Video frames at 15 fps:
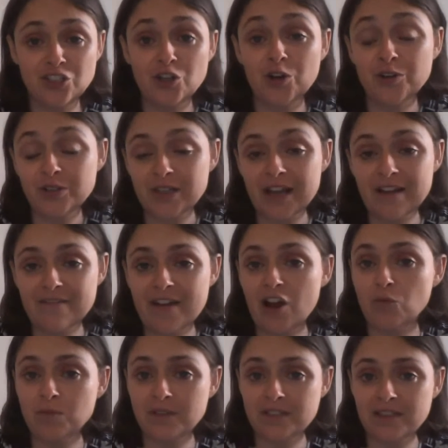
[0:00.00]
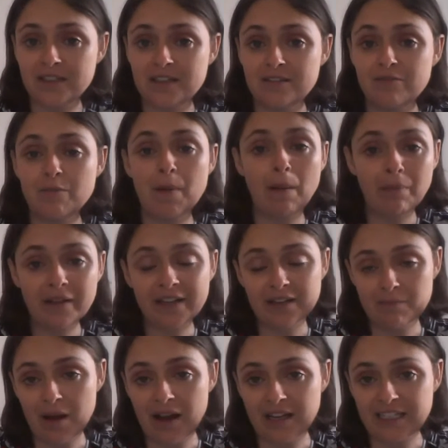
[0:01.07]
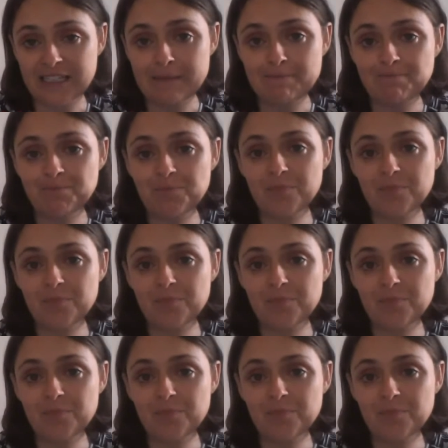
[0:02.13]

shown to have helped the Republican Party